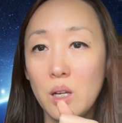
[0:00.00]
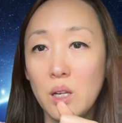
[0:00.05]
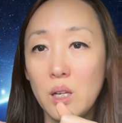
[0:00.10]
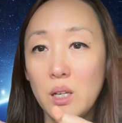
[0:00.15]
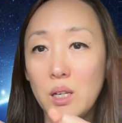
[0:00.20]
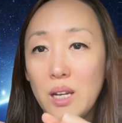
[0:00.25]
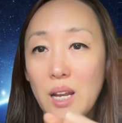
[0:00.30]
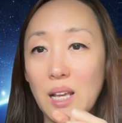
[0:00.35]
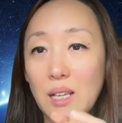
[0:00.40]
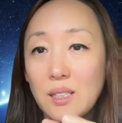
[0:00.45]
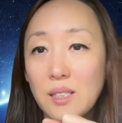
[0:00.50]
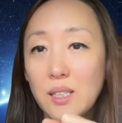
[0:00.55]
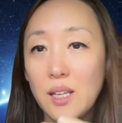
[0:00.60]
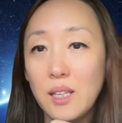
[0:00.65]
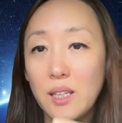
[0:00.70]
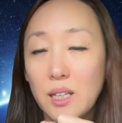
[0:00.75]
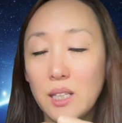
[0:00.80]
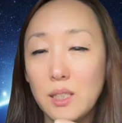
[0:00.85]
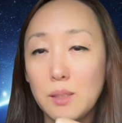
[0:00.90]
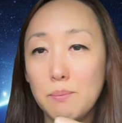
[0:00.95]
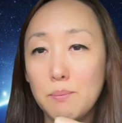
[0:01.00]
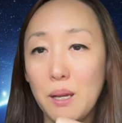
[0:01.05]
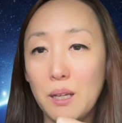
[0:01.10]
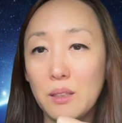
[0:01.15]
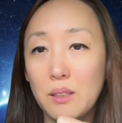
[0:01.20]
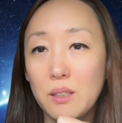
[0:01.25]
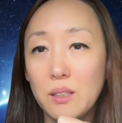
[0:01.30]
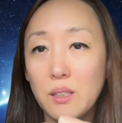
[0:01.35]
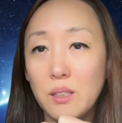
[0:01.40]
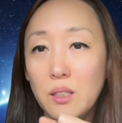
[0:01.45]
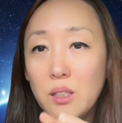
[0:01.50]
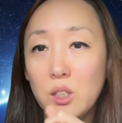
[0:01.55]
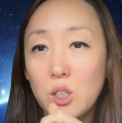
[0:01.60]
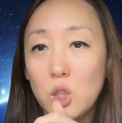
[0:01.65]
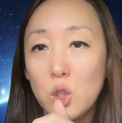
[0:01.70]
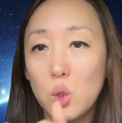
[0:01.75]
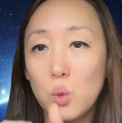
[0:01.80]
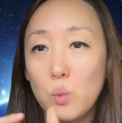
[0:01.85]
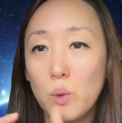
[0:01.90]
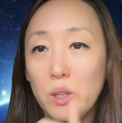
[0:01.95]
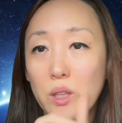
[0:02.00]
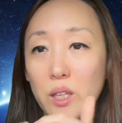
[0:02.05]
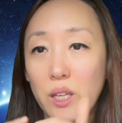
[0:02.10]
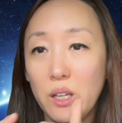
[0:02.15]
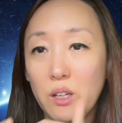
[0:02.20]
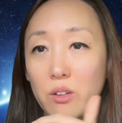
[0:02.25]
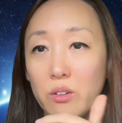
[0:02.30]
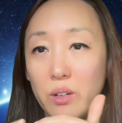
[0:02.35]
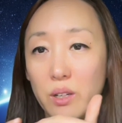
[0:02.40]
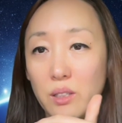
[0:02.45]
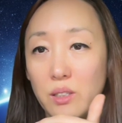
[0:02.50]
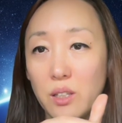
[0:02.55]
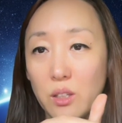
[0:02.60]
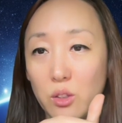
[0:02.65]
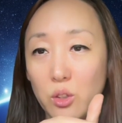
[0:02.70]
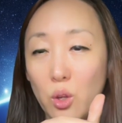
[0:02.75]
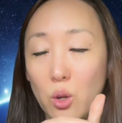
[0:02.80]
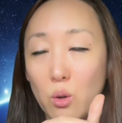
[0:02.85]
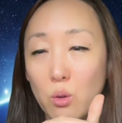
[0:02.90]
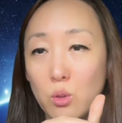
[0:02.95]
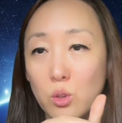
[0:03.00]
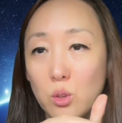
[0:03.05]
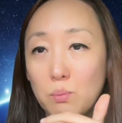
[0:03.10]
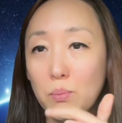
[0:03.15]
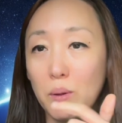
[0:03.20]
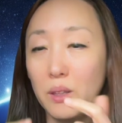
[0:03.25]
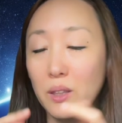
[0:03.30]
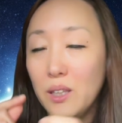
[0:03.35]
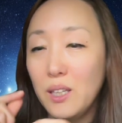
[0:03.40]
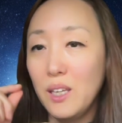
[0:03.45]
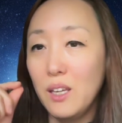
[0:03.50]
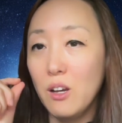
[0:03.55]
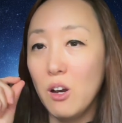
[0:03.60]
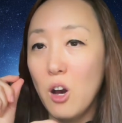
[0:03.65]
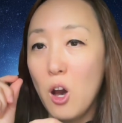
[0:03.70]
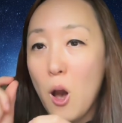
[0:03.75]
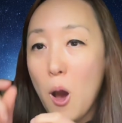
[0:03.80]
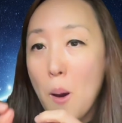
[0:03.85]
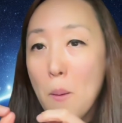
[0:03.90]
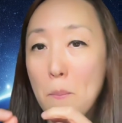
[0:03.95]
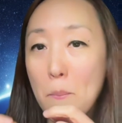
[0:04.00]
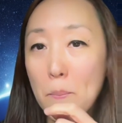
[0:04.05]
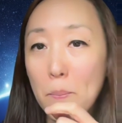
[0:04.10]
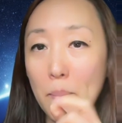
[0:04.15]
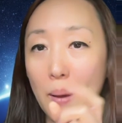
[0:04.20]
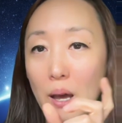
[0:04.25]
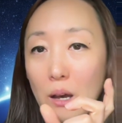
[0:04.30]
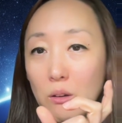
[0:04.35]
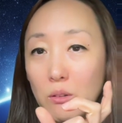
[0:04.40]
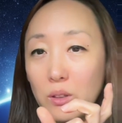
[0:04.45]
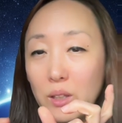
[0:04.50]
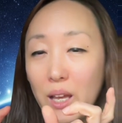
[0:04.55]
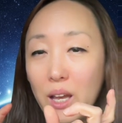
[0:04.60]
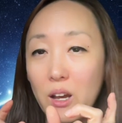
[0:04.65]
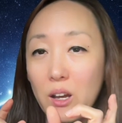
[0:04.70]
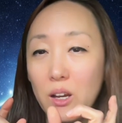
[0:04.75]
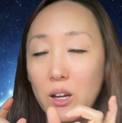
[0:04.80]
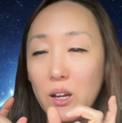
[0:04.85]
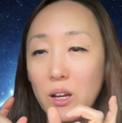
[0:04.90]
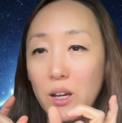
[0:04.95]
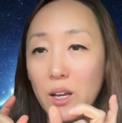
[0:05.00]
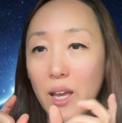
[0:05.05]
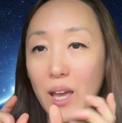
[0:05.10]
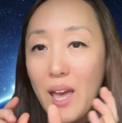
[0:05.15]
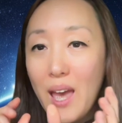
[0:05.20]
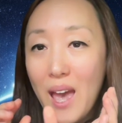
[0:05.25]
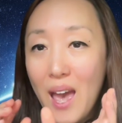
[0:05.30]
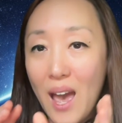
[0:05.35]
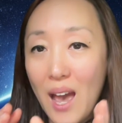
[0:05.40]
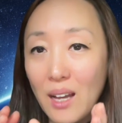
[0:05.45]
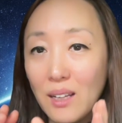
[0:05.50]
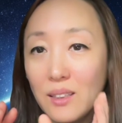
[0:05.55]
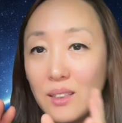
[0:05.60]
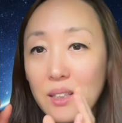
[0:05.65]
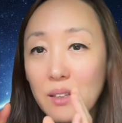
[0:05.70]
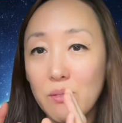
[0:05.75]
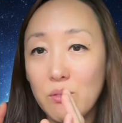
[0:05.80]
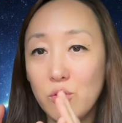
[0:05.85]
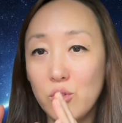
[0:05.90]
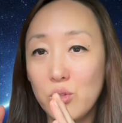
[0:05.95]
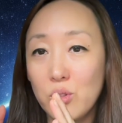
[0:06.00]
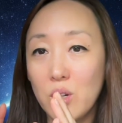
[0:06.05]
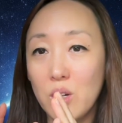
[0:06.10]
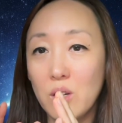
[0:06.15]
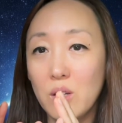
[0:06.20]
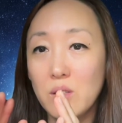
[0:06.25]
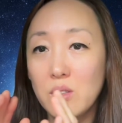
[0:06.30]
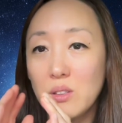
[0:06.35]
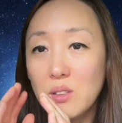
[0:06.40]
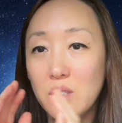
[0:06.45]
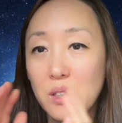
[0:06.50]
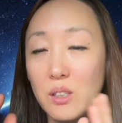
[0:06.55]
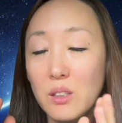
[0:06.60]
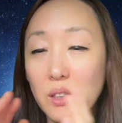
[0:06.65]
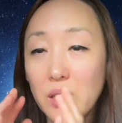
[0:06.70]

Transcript: less than expected with the increasing dose, but the unbound active drug still